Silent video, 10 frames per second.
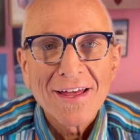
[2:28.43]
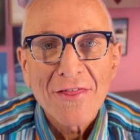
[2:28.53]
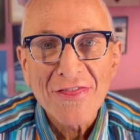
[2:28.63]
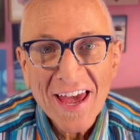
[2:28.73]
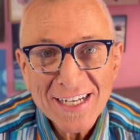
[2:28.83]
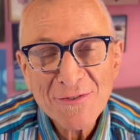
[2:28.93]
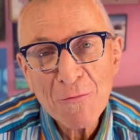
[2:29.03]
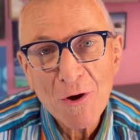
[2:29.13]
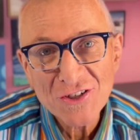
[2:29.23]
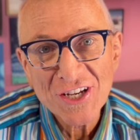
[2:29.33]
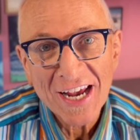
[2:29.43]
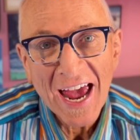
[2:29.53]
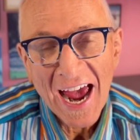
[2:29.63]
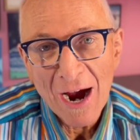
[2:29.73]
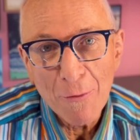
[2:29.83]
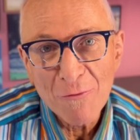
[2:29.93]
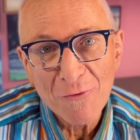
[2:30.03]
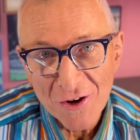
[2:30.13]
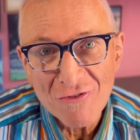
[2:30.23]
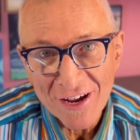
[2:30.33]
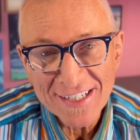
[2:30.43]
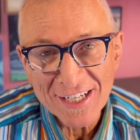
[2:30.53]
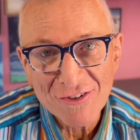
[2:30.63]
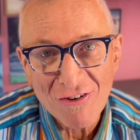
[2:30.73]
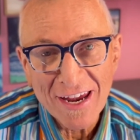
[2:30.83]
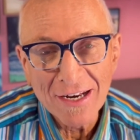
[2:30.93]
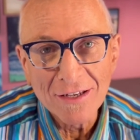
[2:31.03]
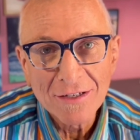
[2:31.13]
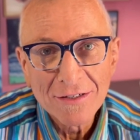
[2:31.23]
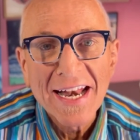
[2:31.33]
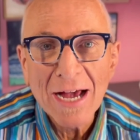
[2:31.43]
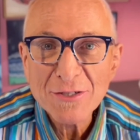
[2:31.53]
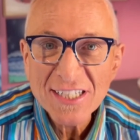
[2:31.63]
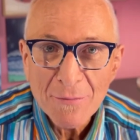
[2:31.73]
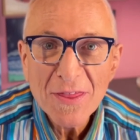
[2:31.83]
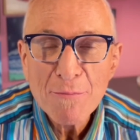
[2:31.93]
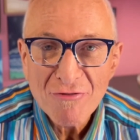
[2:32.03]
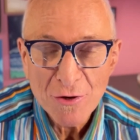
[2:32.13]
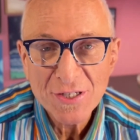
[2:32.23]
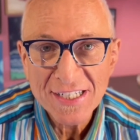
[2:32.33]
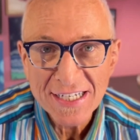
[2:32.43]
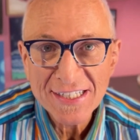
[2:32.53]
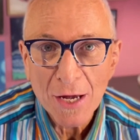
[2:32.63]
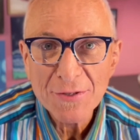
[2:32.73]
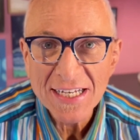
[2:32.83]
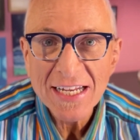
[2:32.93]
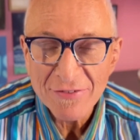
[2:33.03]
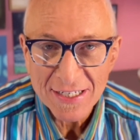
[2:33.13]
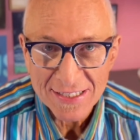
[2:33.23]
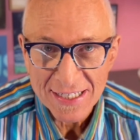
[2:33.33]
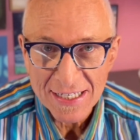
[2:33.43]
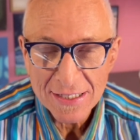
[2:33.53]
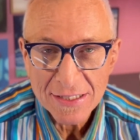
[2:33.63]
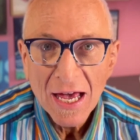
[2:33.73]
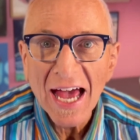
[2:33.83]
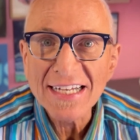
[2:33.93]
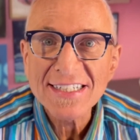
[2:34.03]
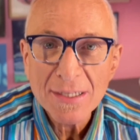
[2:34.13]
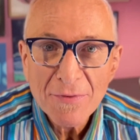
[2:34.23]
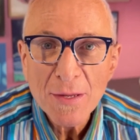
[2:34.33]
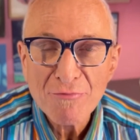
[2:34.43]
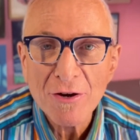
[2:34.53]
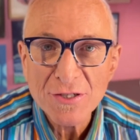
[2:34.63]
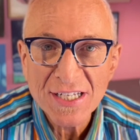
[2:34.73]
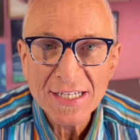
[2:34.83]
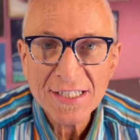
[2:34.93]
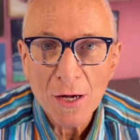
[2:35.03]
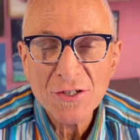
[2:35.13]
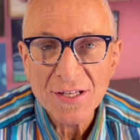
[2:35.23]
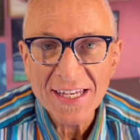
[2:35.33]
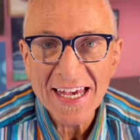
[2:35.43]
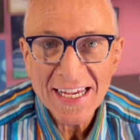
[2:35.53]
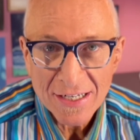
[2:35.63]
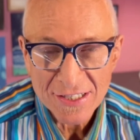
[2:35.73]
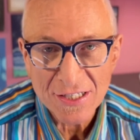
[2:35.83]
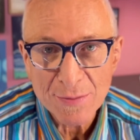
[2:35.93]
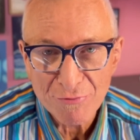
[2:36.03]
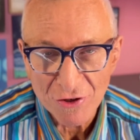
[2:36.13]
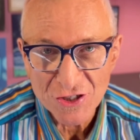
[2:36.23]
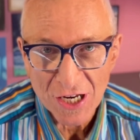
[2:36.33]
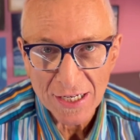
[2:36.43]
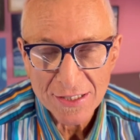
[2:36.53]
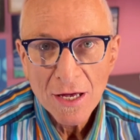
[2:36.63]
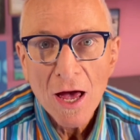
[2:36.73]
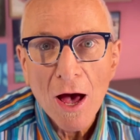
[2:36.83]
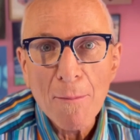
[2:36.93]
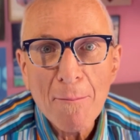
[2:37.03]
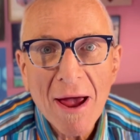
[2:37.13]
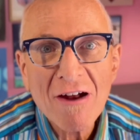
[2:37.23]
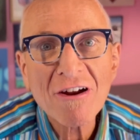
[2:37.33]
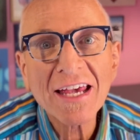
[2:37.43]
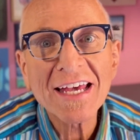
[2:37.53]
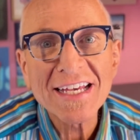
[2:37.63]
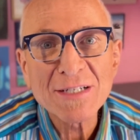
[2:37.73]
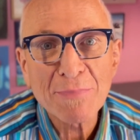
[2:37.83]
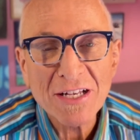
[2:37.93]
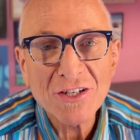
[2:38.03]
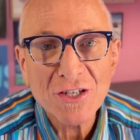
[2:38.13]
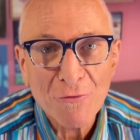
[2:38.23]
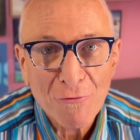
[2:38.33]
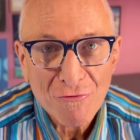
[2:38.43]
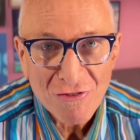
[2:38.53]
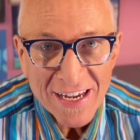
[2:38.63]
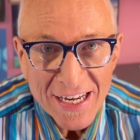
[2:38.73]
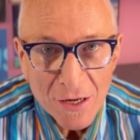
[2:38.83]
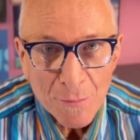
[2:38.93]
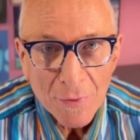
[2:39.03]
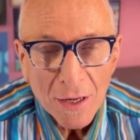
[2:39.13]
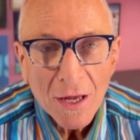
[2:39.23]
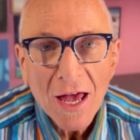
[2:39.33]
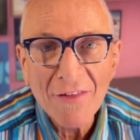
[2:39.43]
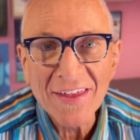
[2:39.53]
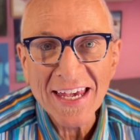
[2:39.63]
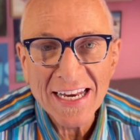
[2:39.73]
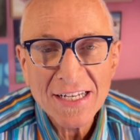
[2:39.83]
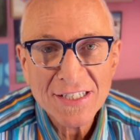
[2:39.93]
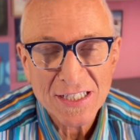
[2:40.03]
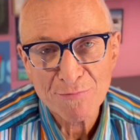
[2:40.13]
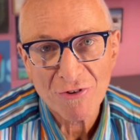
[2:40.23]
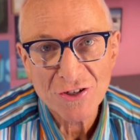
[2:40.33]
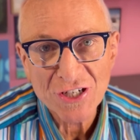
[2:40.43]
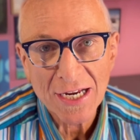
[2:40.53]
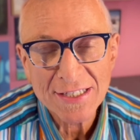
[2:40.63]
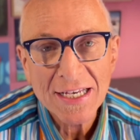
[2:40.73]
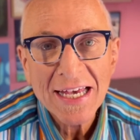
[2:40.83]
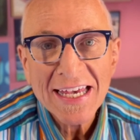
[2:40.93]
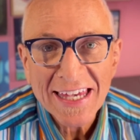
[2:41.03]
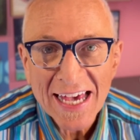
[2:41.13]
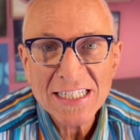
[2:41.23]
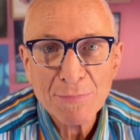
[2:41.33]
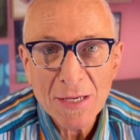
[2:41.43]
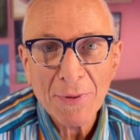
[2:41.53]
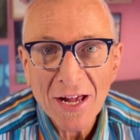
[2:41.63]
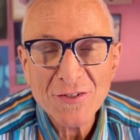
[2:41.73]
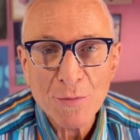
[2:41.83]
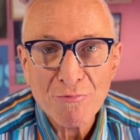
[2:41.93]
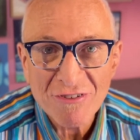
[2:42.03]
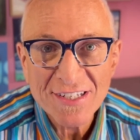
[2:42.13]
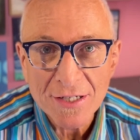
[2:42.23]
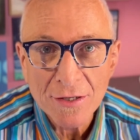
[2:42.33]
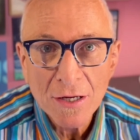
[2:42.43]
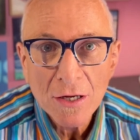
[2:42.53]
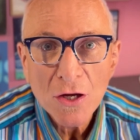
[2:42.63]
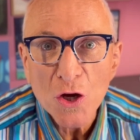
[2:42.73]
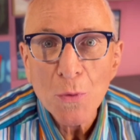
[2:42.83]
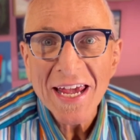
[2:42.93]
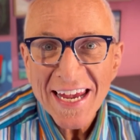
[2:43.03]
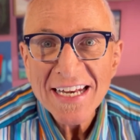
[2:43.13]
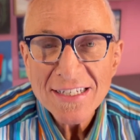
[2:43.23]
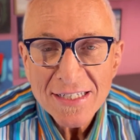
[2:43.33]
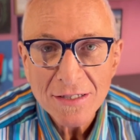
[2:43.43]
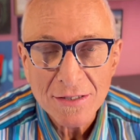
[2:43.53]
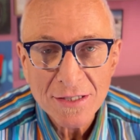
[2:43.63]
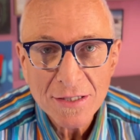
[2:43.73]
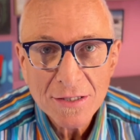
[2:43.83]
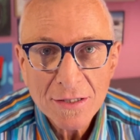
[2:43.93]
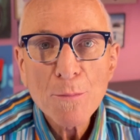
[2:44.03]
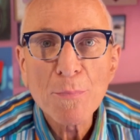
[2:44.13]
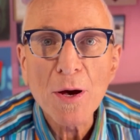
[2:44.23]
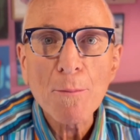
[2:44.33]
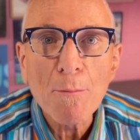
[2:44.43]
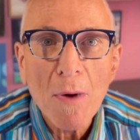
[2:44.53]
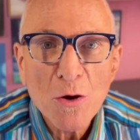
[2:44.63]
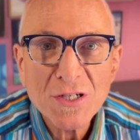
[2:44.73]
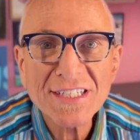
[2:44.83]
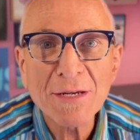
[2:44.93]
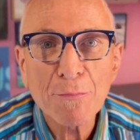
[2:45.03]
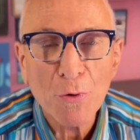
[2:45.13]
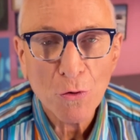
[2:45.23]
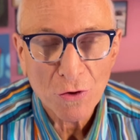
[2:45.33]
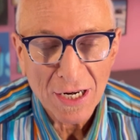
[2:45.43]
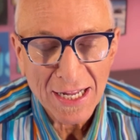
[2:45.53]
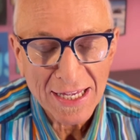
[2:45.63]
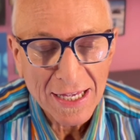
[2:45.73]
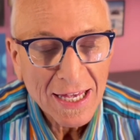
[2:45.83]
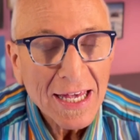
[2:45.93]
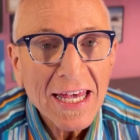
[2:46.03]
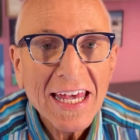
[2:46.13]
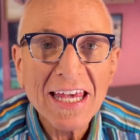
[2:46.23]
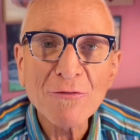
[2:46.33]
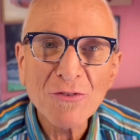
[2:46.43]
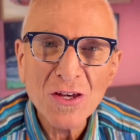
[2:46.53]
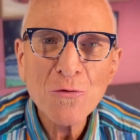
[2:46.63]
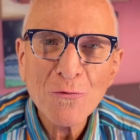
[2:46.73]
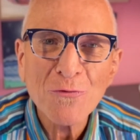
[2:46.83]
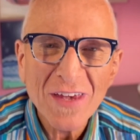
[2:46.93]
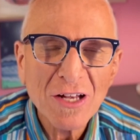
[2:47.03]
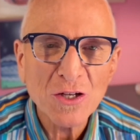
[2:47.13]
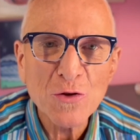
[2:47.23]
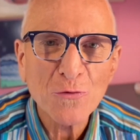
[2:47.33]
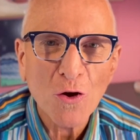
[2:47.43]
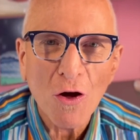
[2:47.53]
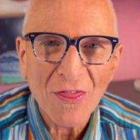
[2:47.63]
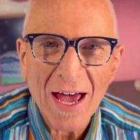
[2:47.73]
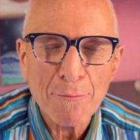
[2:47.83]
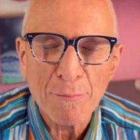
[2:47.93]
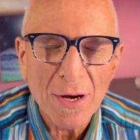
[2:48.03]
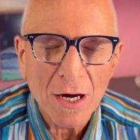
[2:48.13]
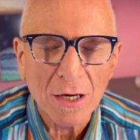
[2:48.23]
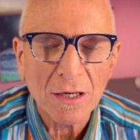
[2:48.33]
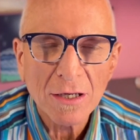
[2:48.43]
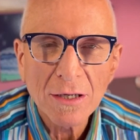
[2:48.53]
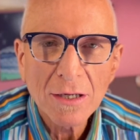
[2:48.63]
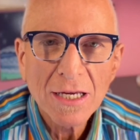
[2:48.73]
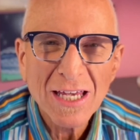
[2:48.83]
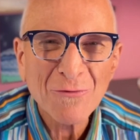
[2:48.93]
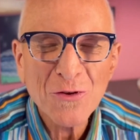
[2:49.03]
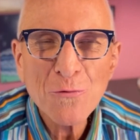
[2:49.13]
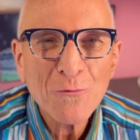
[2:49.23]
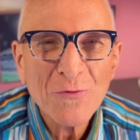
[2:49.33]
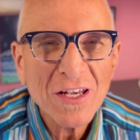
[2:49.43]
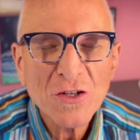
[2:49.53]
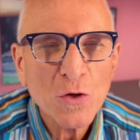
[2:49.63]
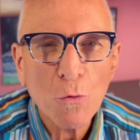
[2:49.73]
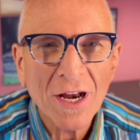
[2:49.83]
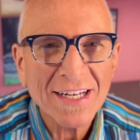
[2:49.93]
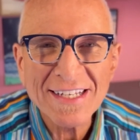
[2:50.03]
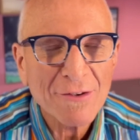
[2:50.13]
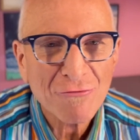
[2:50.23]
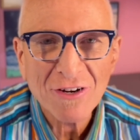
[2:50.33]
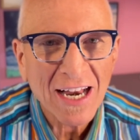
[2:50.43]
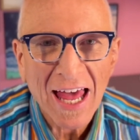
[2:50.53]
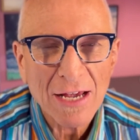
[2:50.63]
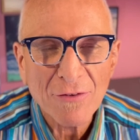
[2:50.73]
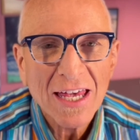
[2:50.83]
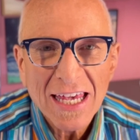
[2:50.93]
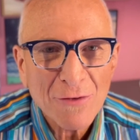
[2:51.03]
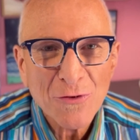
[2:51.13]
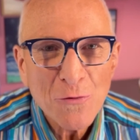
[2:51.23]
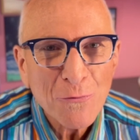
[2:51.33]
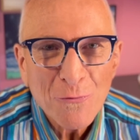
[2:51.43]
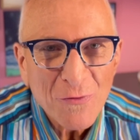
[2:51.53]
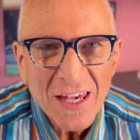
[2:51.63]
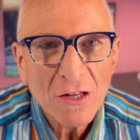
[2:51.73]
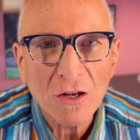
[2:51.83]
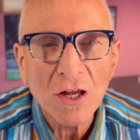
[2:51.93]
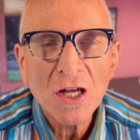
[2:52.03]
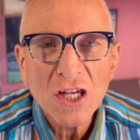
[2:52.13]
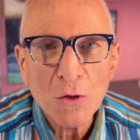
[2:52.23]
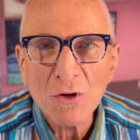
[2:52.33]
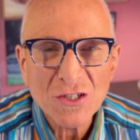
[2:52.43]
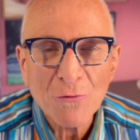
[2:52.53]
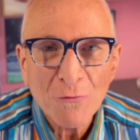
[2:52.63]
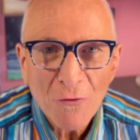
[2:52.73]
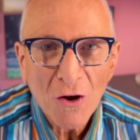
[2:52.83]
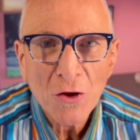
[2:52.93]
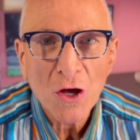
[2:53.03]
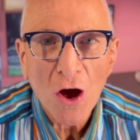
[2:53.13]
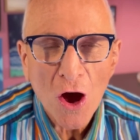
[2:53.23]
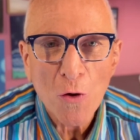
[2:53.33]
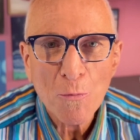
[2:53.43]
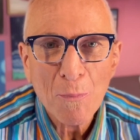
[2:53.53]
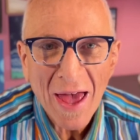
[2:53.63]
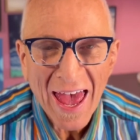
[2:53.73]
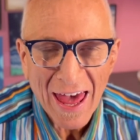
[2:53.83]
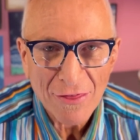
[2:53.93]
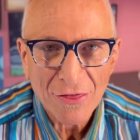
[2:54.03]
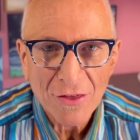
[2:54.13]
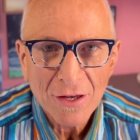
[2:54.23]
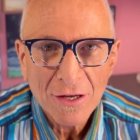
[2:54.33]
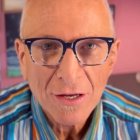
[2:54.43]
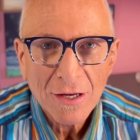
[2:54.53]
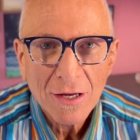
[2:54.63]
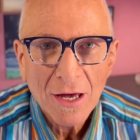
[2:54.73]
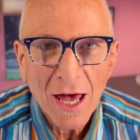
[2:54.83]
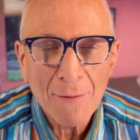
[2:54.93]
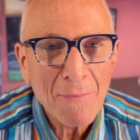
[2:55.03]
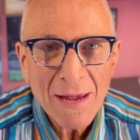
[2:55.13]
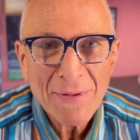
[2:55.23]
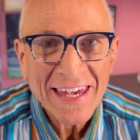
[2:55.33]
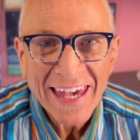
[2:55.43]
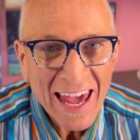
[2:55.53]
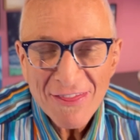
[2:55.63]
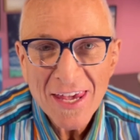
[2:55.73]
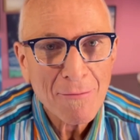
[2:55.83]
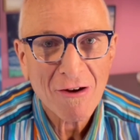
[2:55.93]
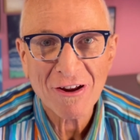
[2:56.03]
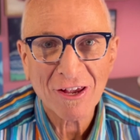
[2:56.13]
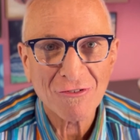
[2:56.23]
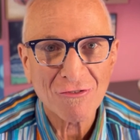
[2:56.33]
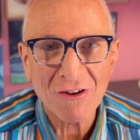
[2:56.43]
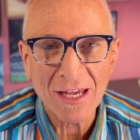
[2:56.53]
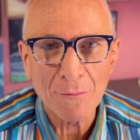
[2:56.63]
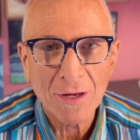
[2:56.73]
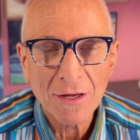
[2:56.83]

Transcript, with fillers: Thanks for watching our fundraising trailer. Now, some of the proceeds go to liver disease and some of the proceeds go to the Innocence Project. America is built on freedom and the Innocence Project gets people out of prison who are innocent. But most importantly, if you feel you've got that bug, if you feel you want a different life, if you feel you want to follow your own path and maybe get the American dream,